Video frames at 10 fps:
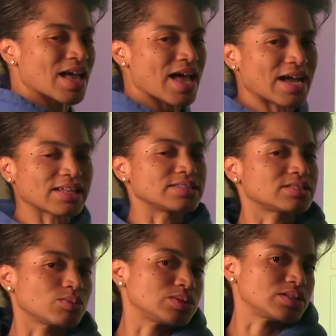Act like
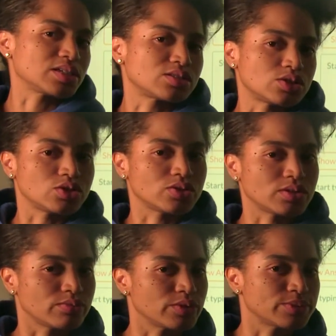someone's next to you in
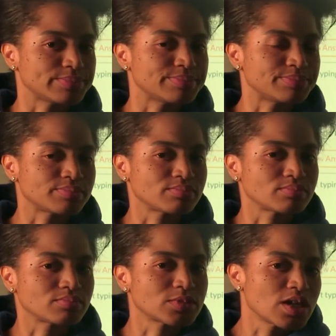the room.
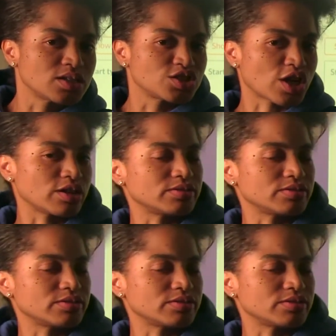Share your